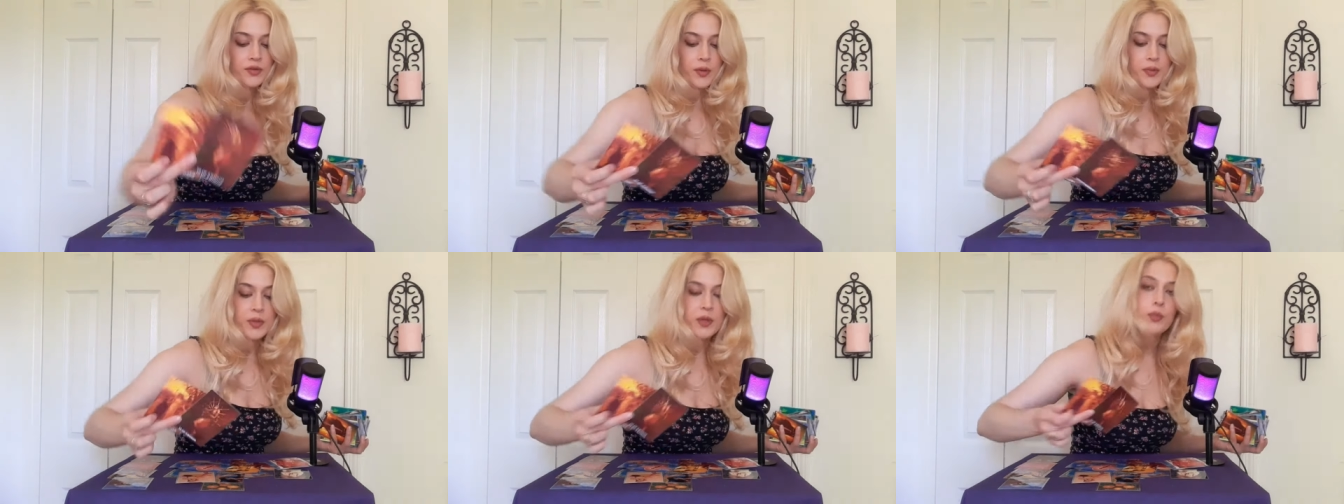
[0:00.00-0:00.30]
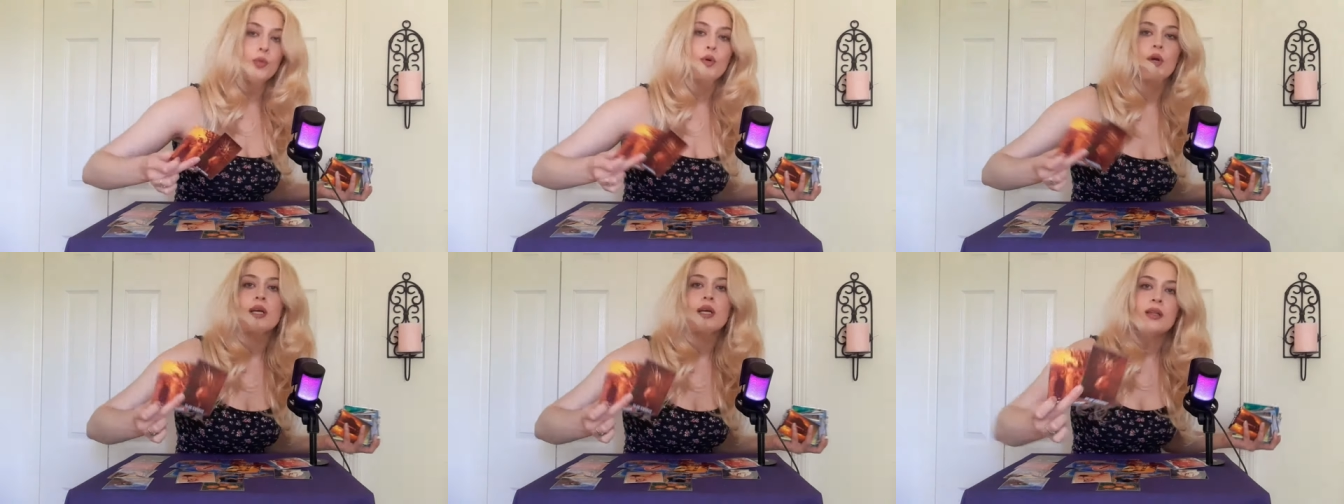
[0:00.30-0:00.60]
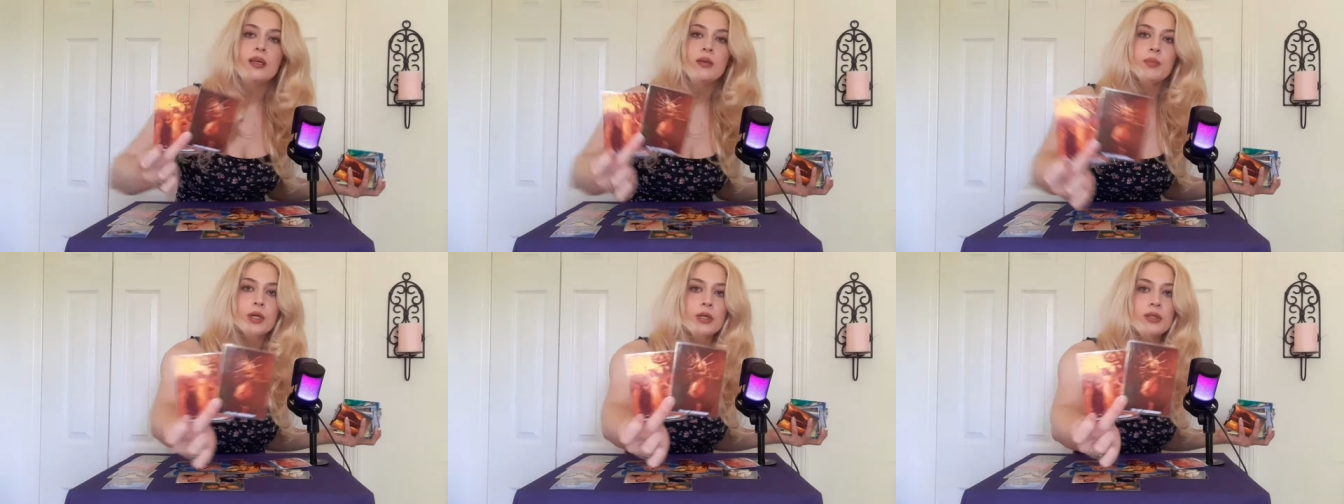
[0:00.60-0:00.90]
from the
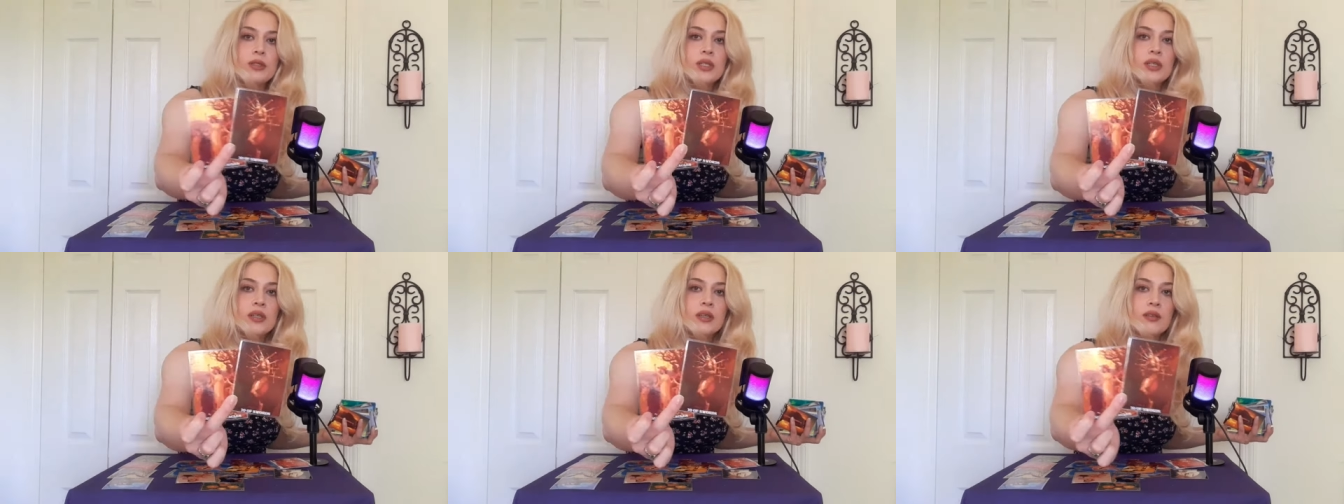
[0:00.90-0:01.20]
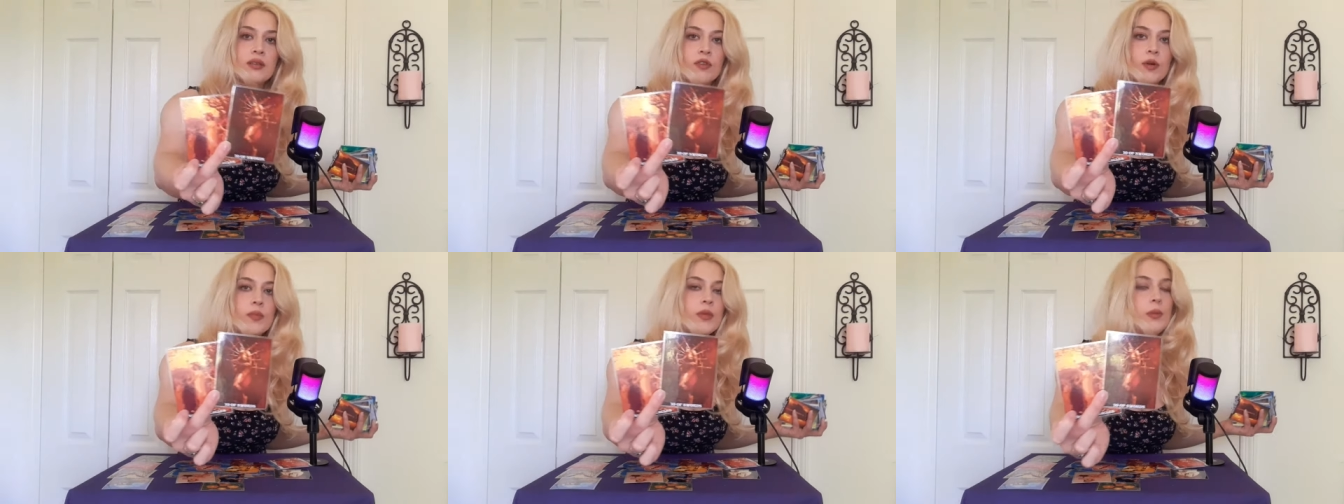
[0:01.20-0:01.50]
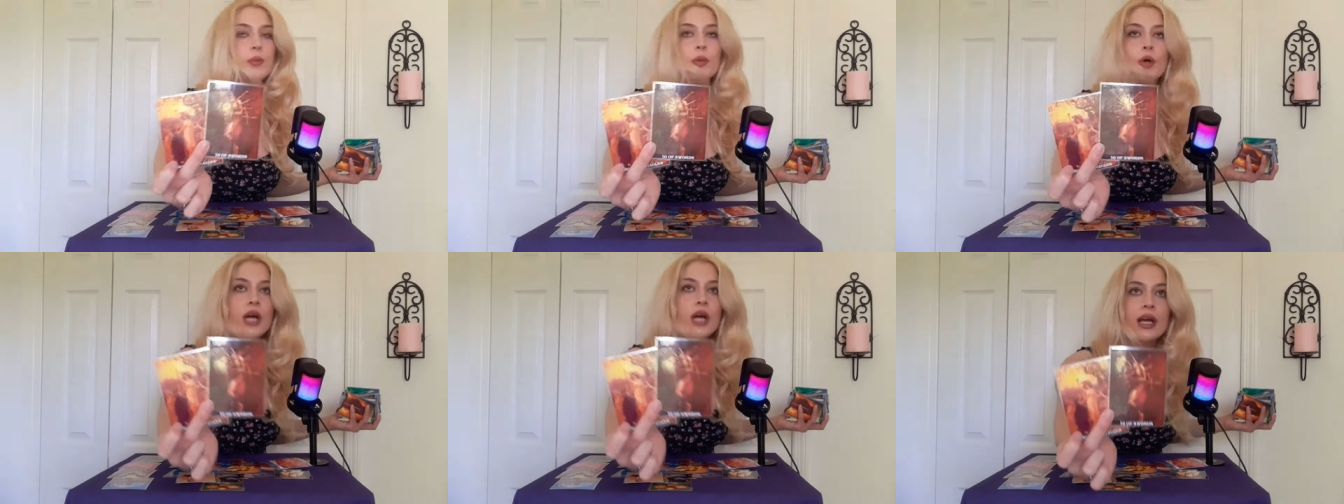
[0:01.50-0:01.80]
prickly person, from
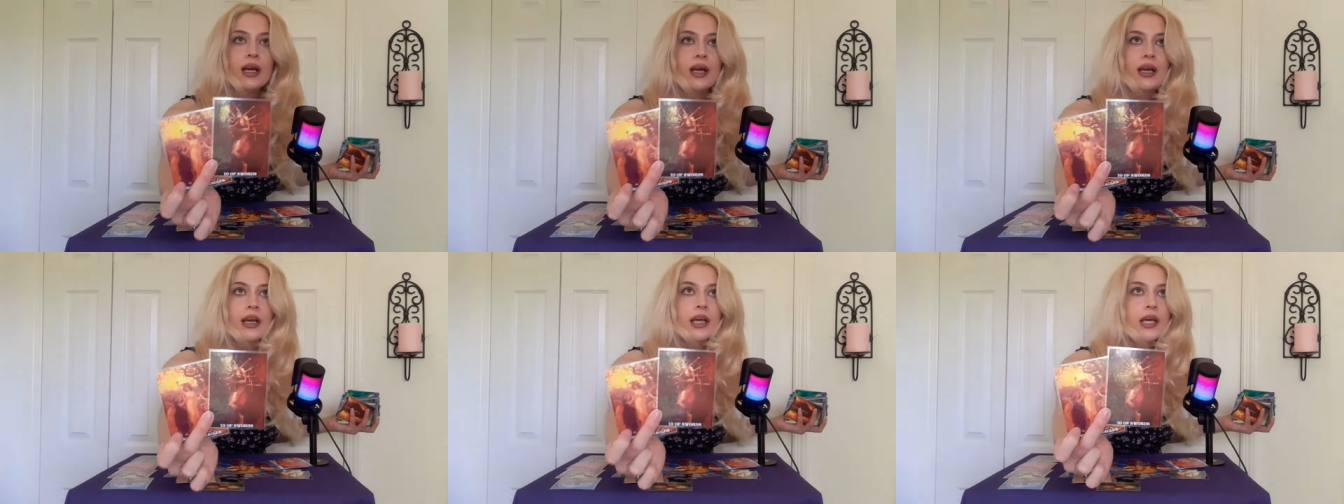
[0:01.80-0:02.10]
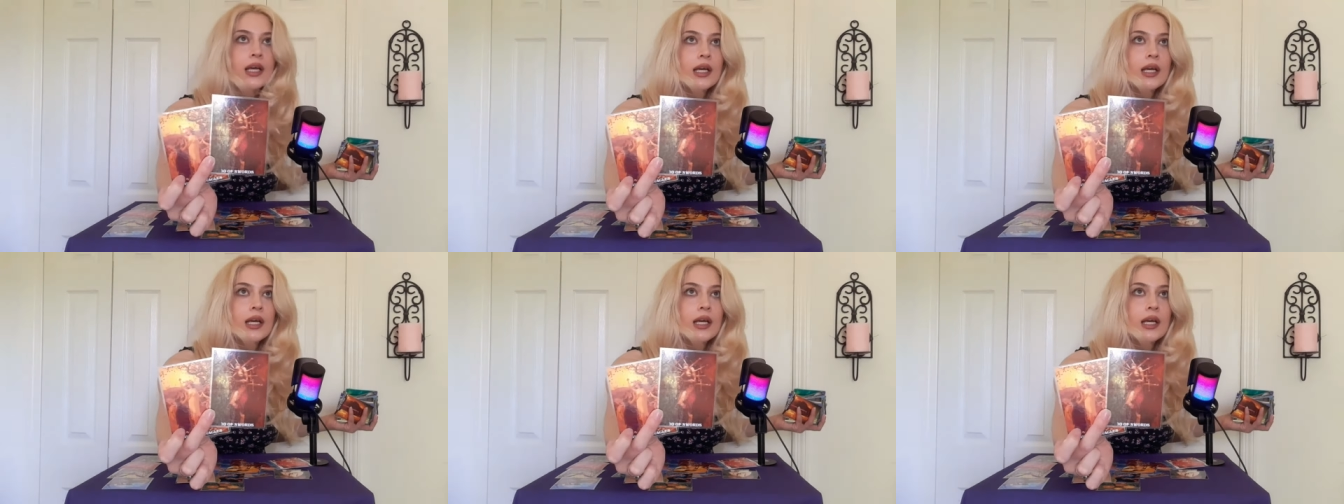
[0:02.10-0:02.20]
the prick.